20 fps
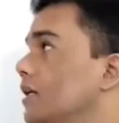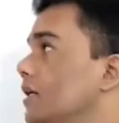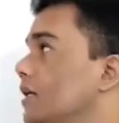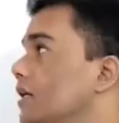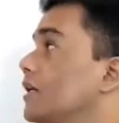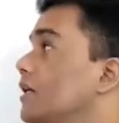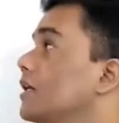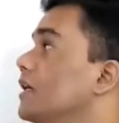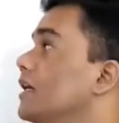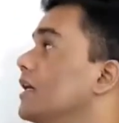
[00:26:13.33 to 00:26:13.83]

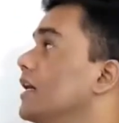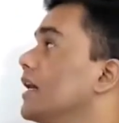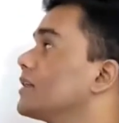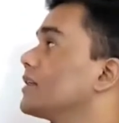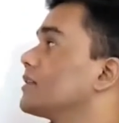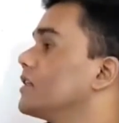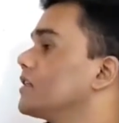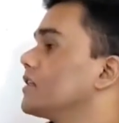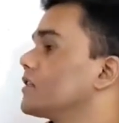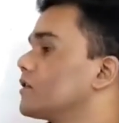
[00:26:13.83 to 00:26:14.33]
X is
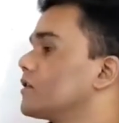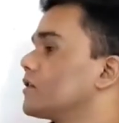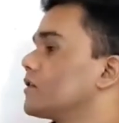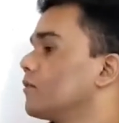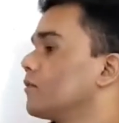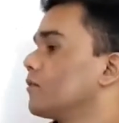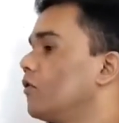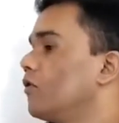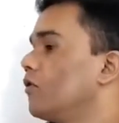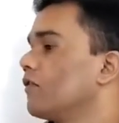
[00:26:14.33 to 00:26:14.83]
the mole
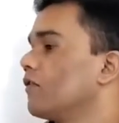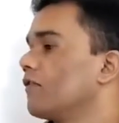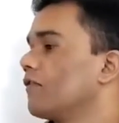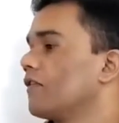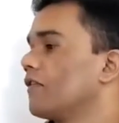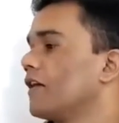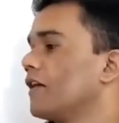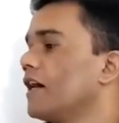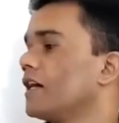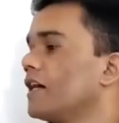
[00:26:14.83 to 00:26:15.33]

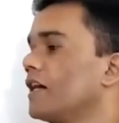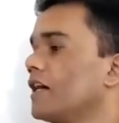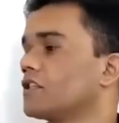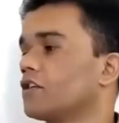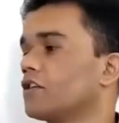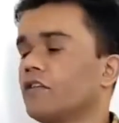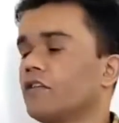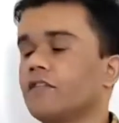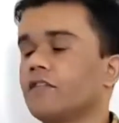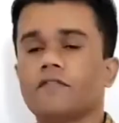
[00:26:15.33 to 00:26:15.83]
fraction of
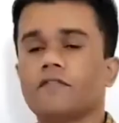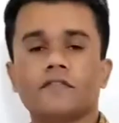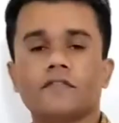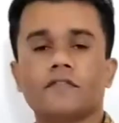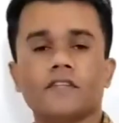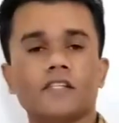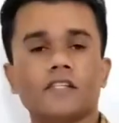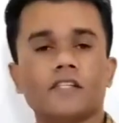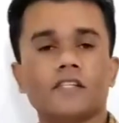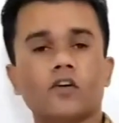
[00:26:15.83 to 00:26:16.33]
the
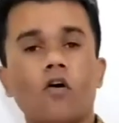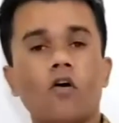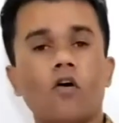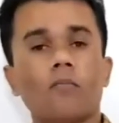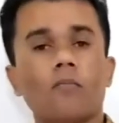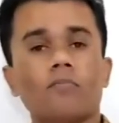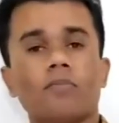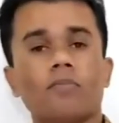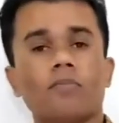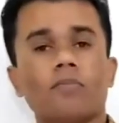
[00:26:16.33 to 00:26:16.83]

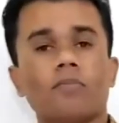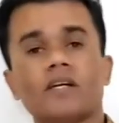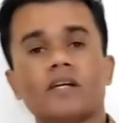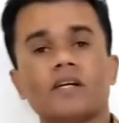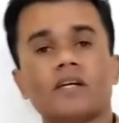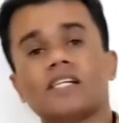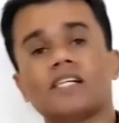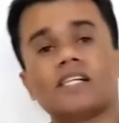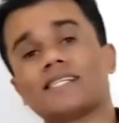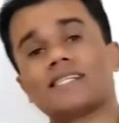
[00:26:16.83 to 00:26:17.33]
components in
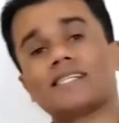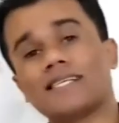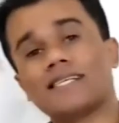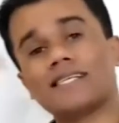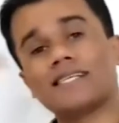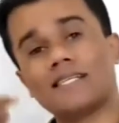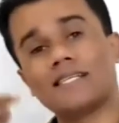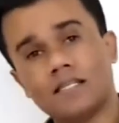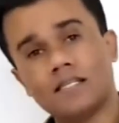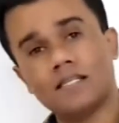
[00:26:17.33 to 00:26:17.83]
the
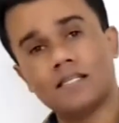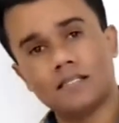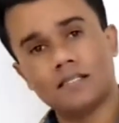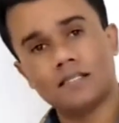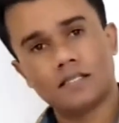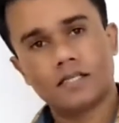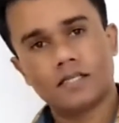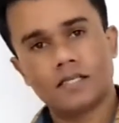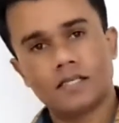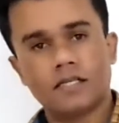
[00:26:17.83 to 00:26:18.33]

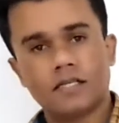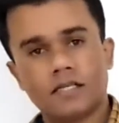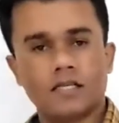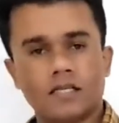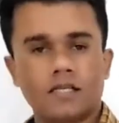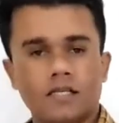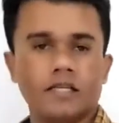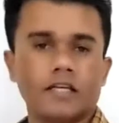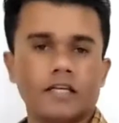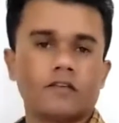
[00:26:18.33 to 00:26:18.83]

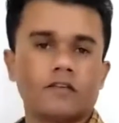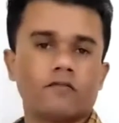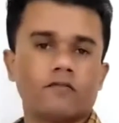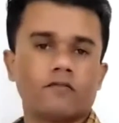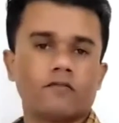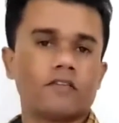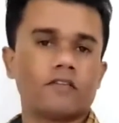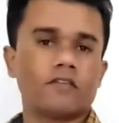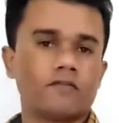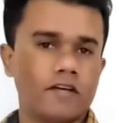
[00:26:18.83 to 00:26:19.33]
liquid
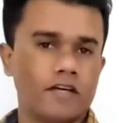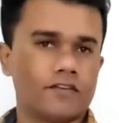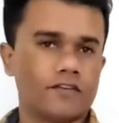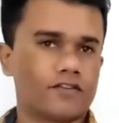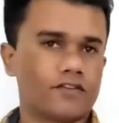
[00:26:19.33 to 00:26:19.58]
phase.